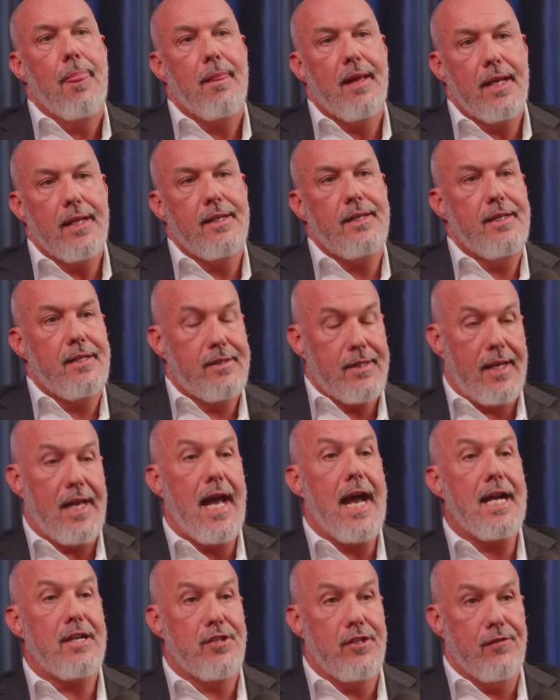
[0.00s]
And it needs a
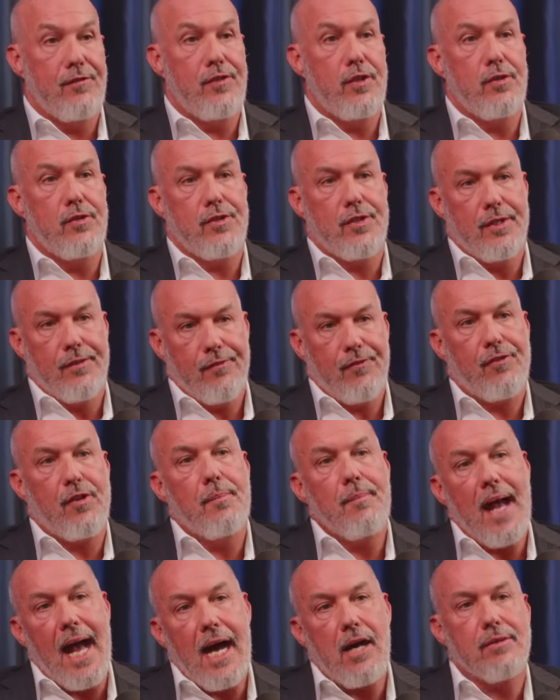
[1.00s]
cash infusion
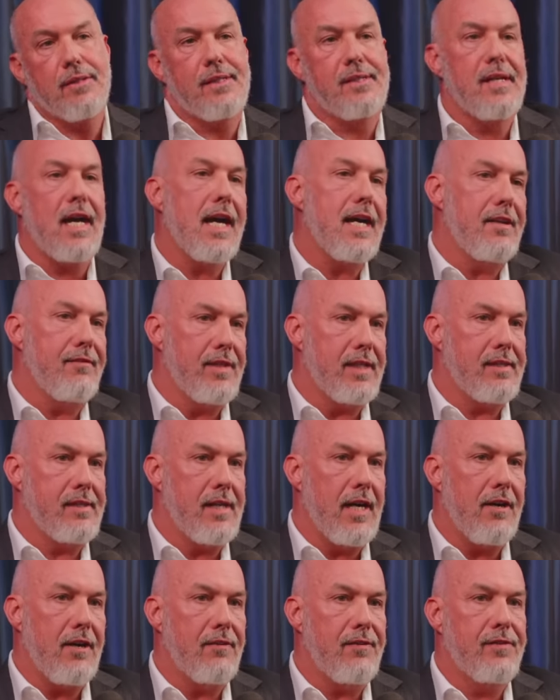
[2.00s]
from outside of
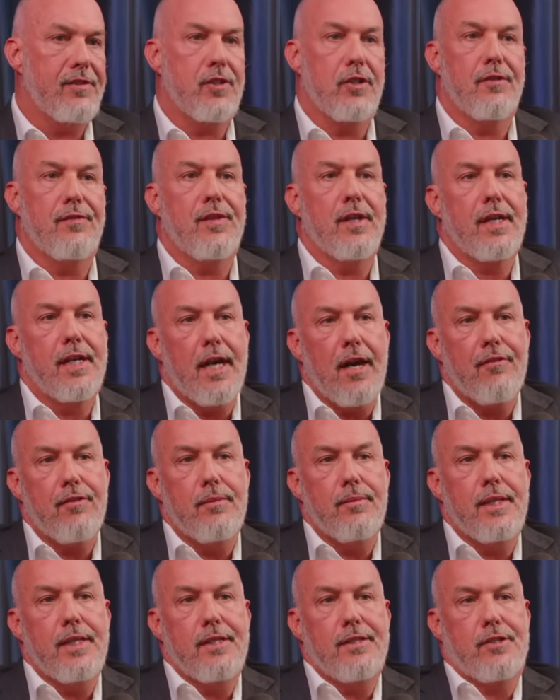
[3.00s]
itself. So if the
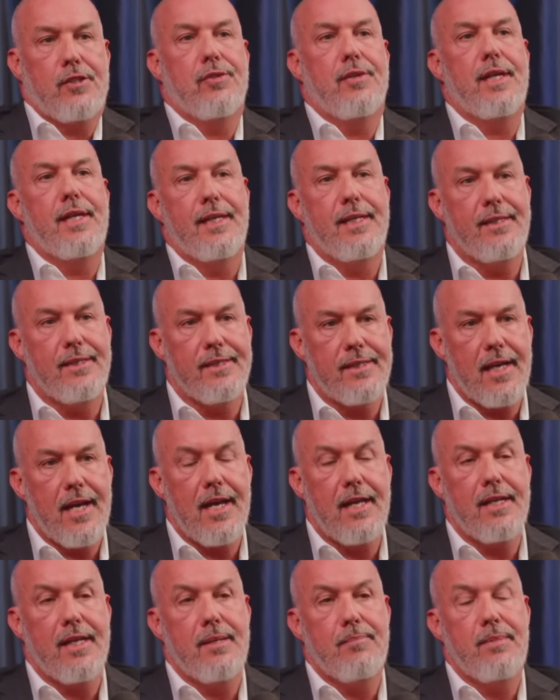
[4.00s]
government is creating
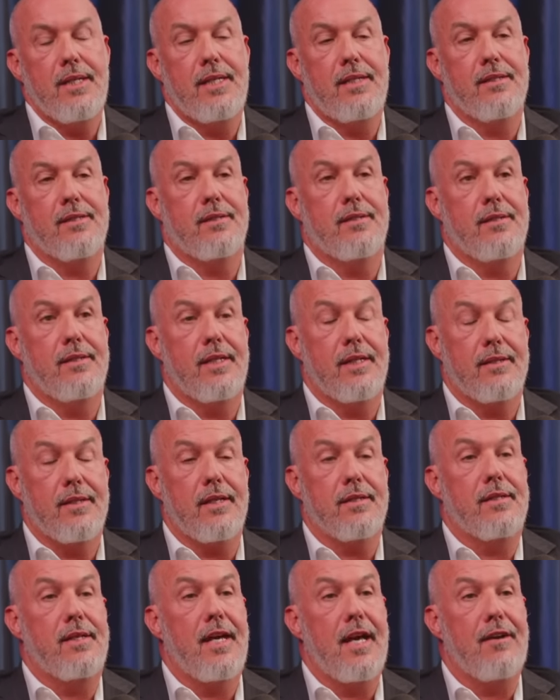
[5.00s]
debt, it means it
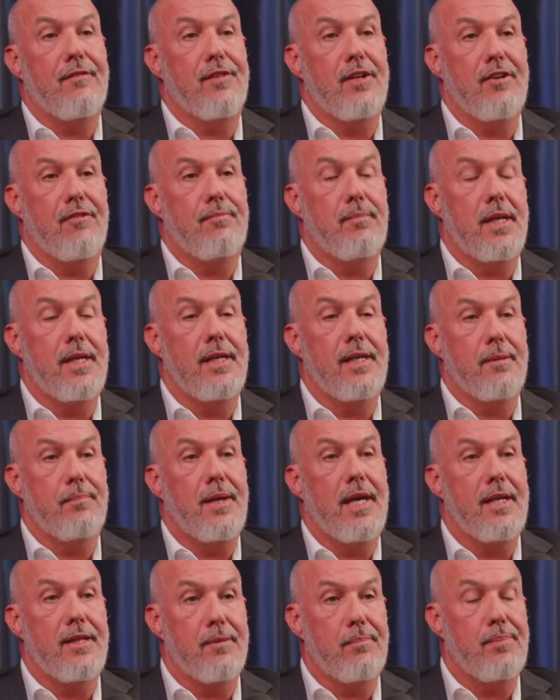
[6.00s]
doesn't have enough money to
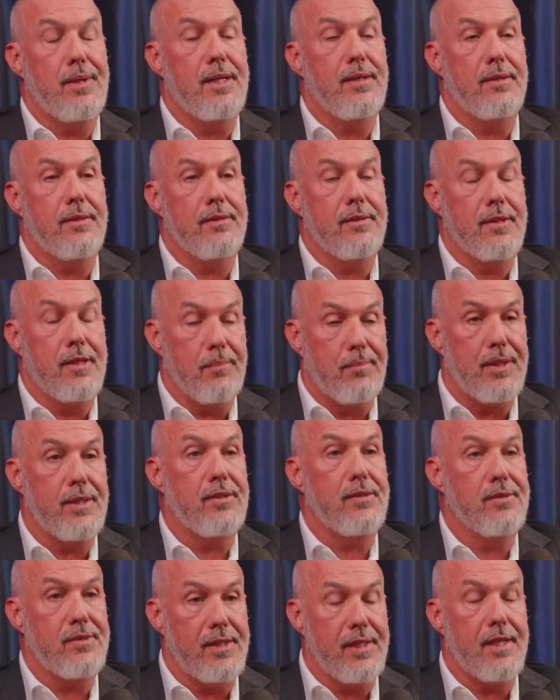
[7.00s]
pay the
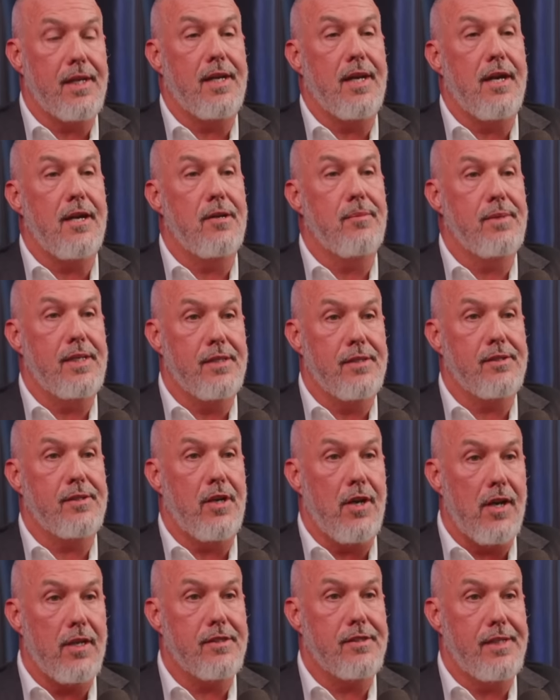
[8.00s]
bills the economy is
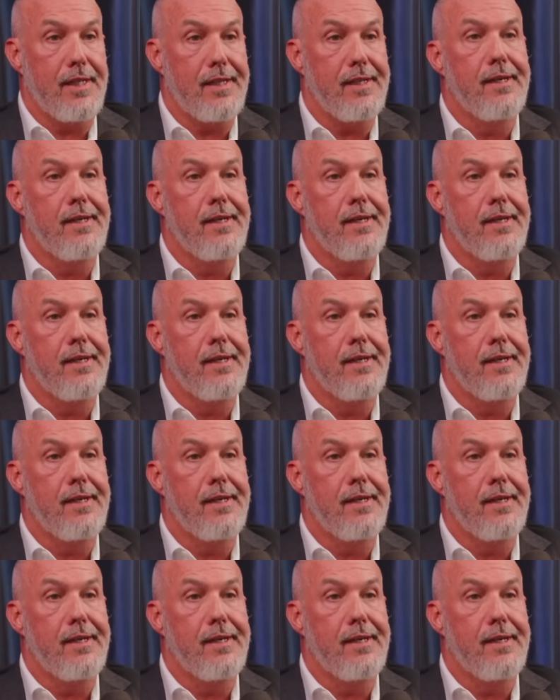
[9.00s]
costing.